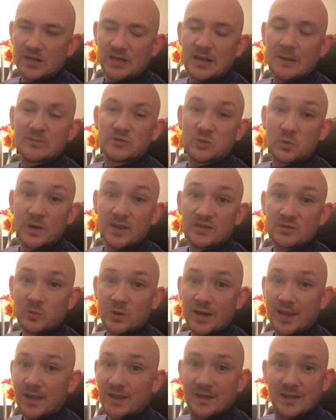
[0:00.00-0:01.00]
Come
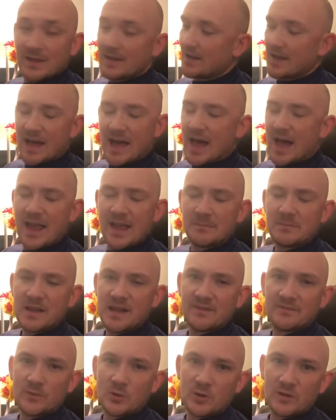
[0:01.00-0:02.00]
2020, I am
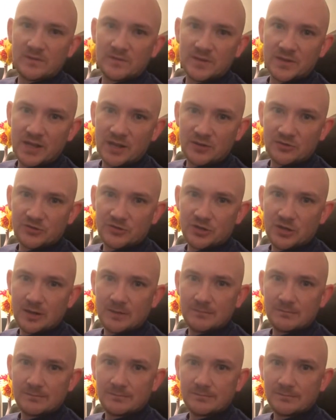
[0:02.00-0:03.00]
not voting for Donald Trump.
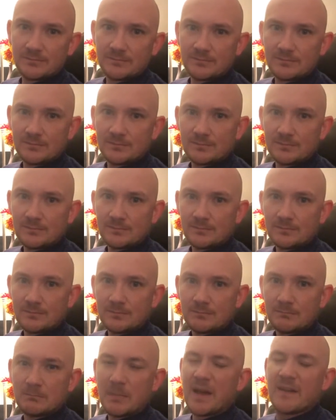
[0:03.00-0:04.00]

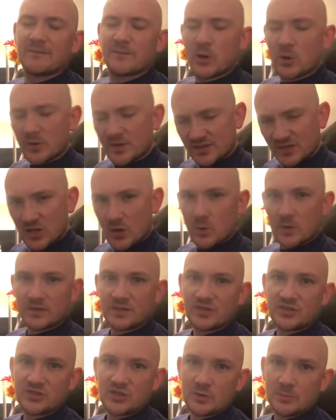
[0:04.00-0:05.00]
My vote is going
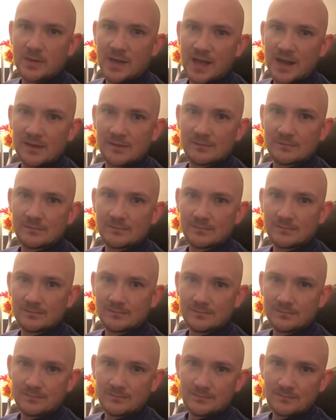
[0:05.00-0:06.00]
to Joe Biden
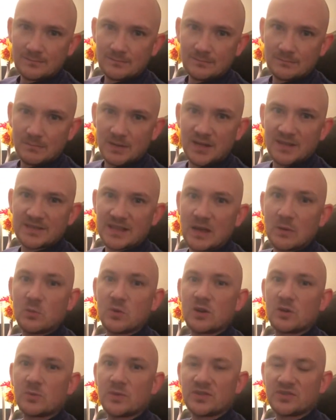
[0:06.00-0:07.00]
because I
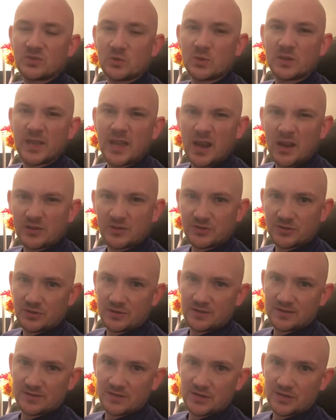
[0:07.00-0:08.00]
want to restore character
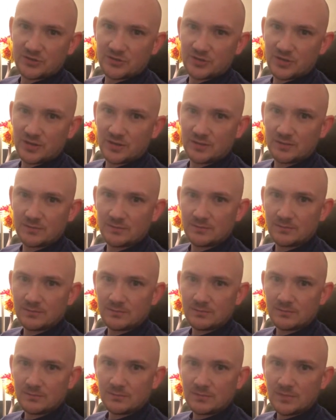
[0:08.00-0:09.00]
in this country.
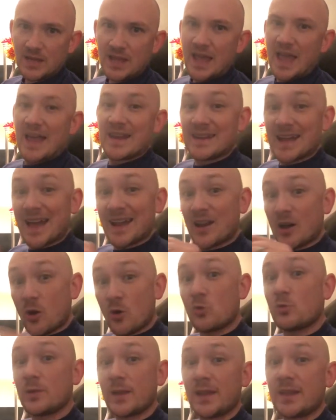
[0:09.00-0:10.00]
And not
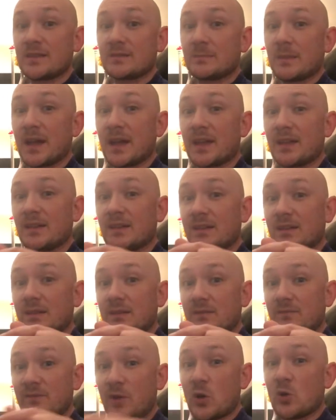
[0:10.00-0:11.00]
only is my
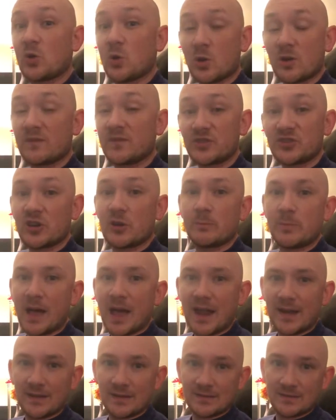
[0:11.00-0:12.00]
vote going for Joe
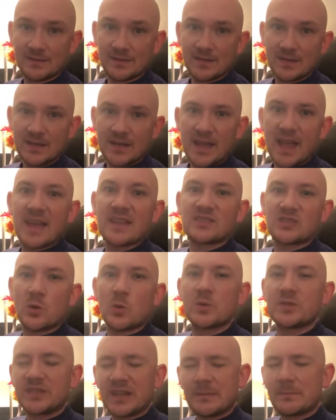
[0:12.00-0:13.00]
Biden, it's
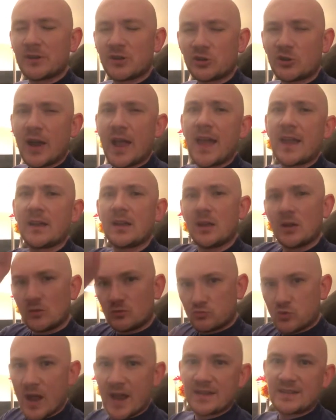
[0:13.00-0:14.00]
going Democrat
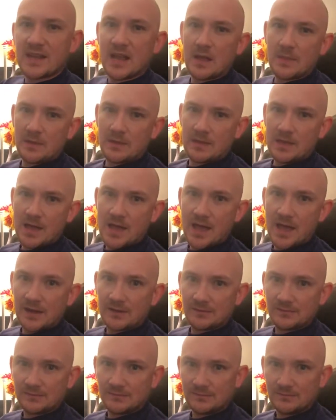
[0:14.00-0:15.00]
right down the
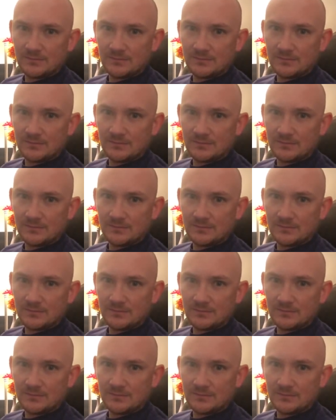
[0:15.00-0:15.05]
line.